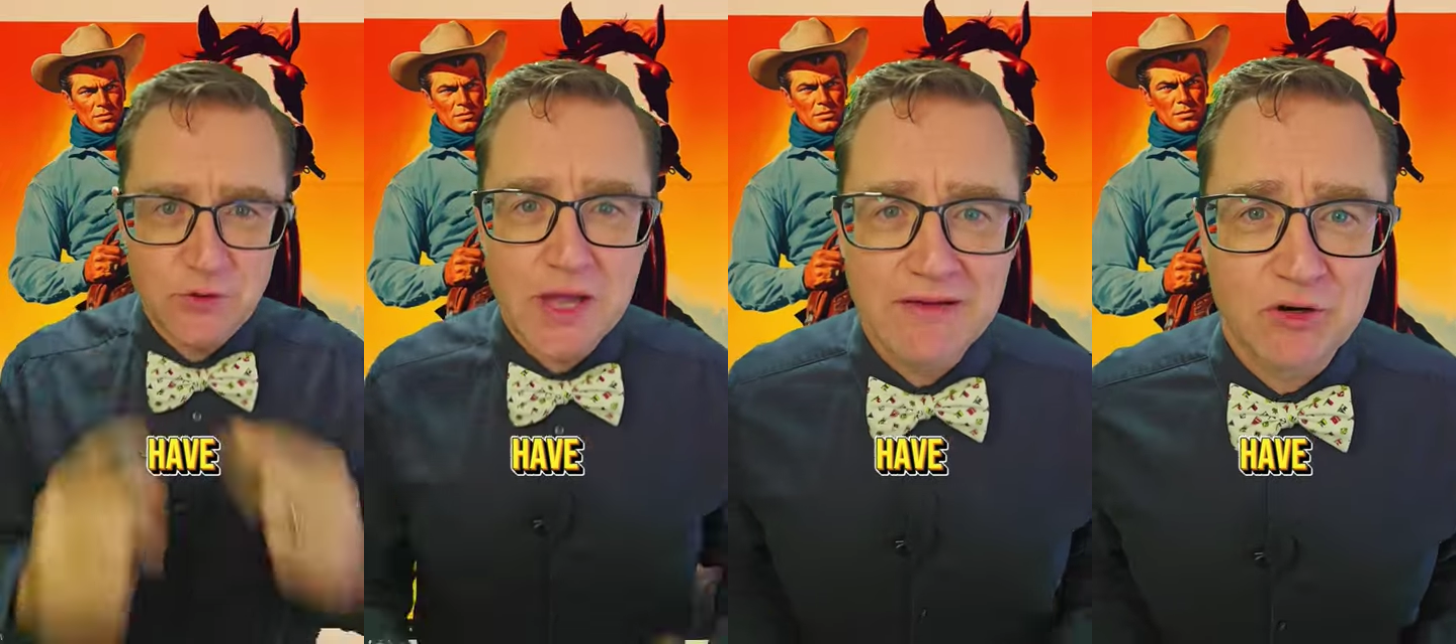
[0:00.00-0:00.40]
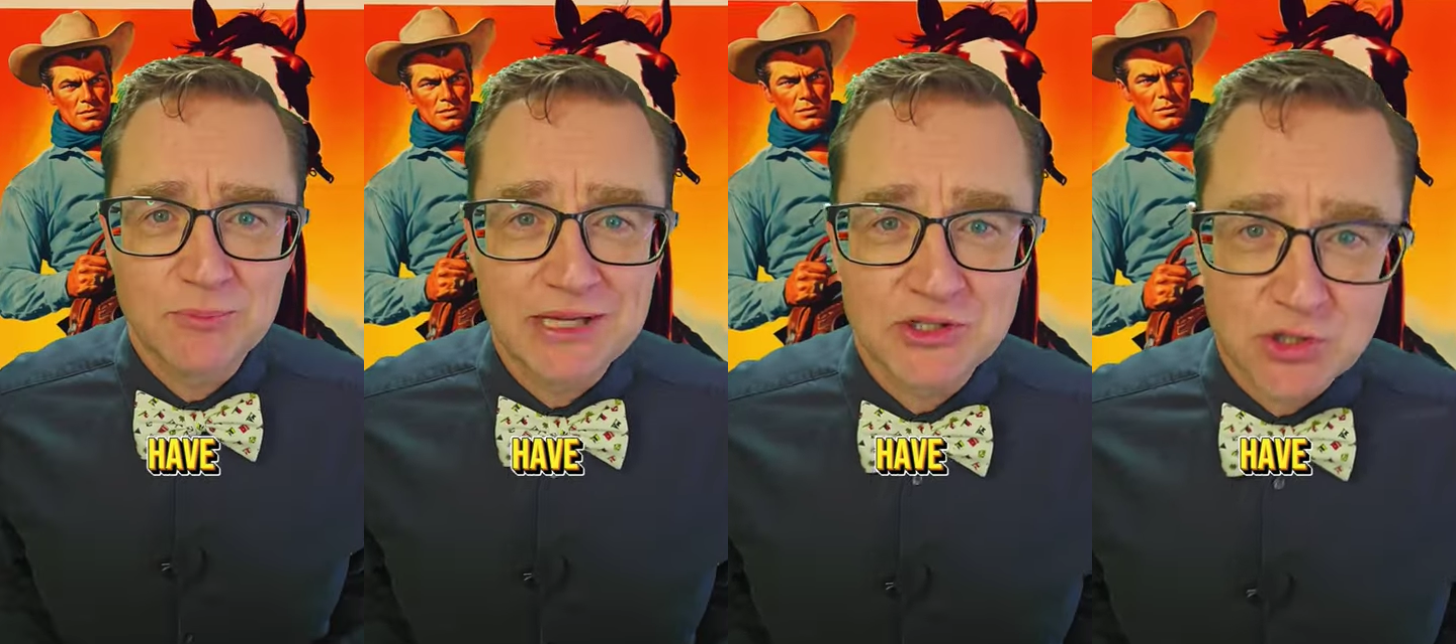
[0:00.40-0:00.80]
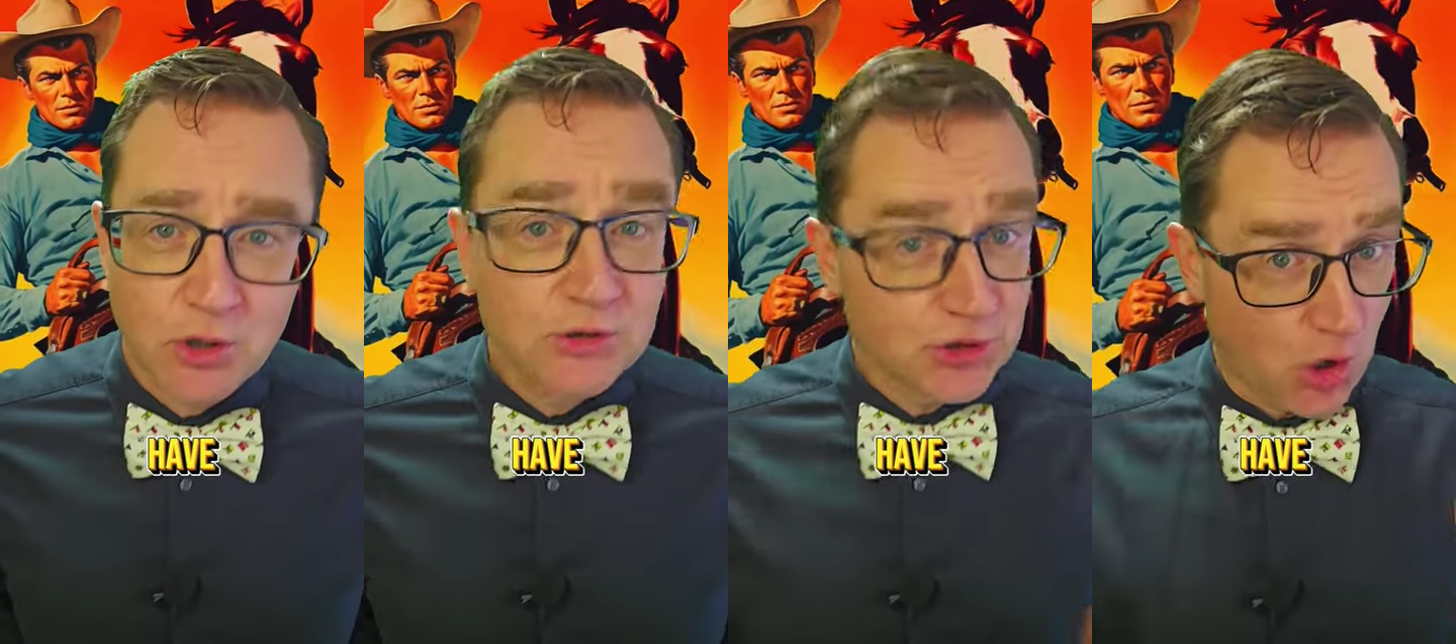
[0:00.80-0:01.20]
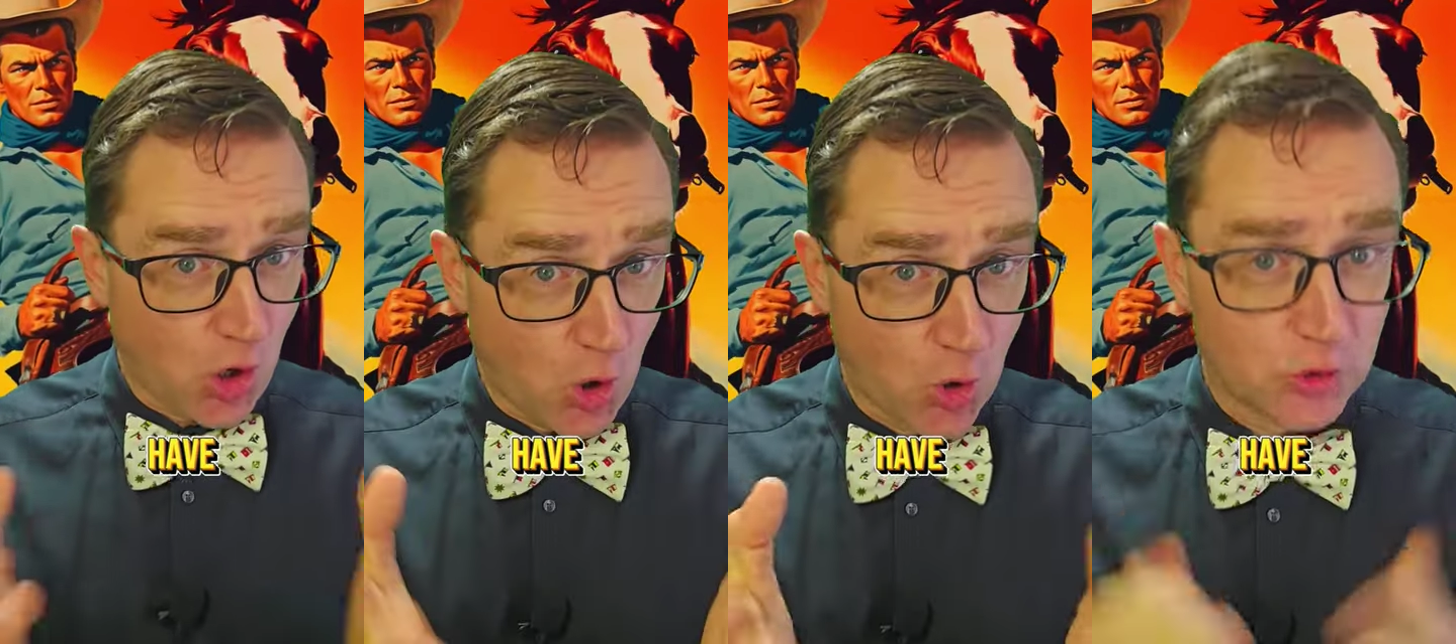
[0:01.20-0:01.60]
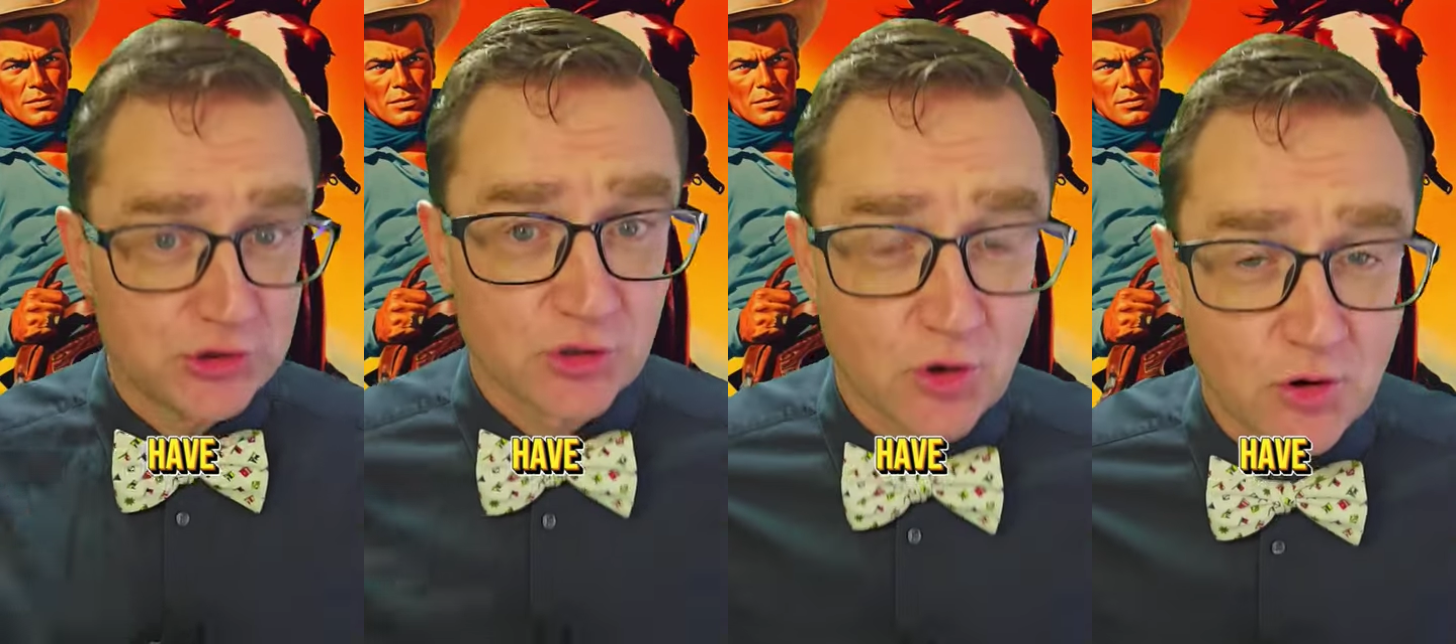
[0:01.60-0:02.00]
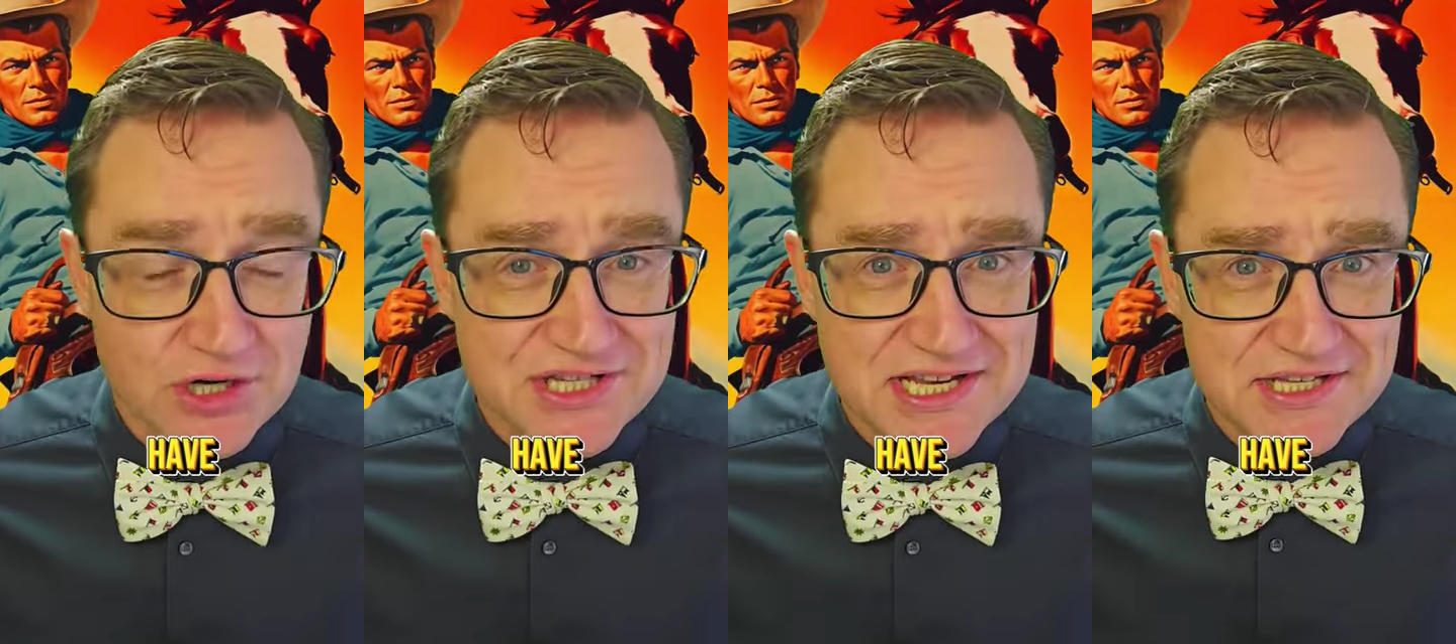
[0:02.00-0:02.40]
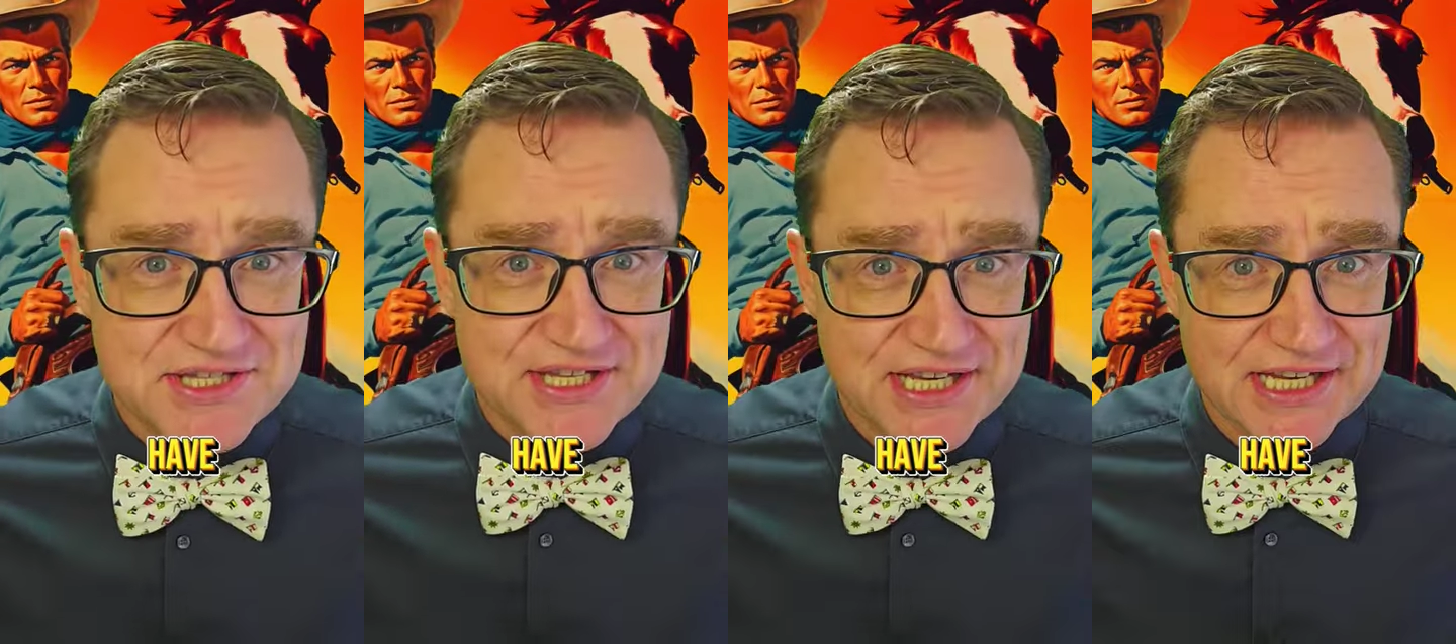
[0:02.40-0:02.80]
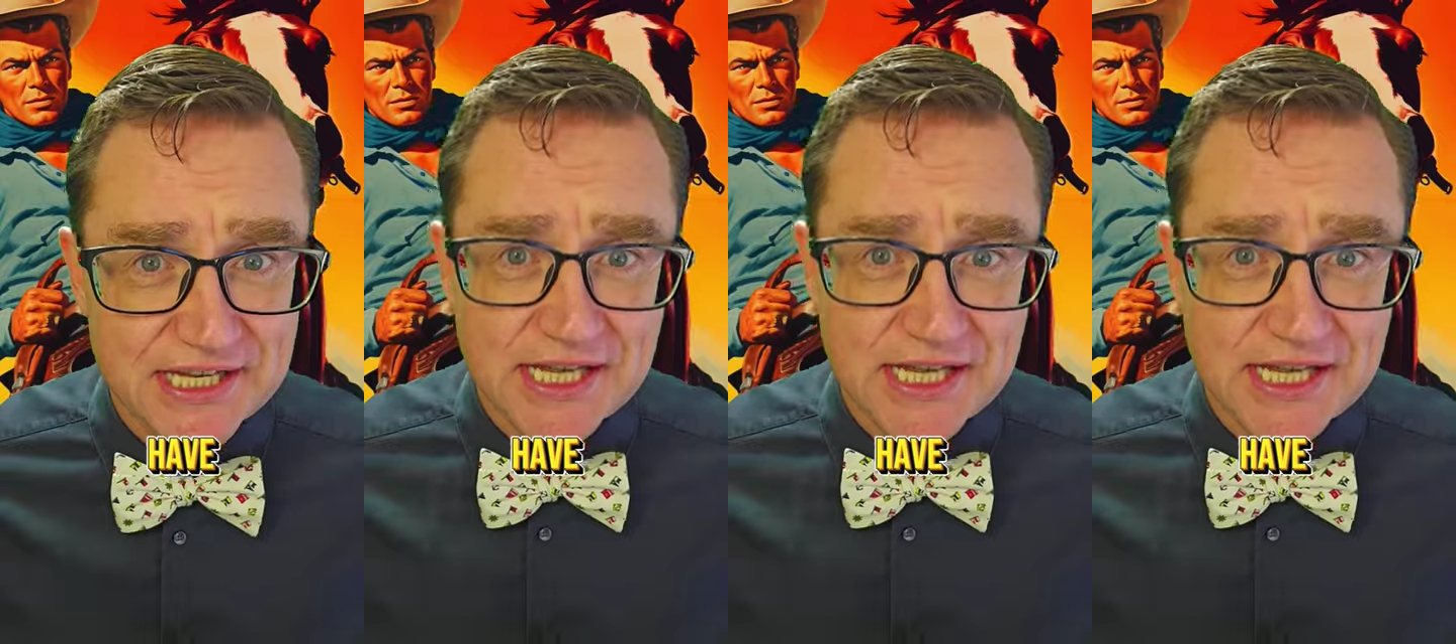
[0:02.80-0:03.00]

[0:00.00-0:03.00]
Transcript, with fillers: Have you ever been told to hold your horses?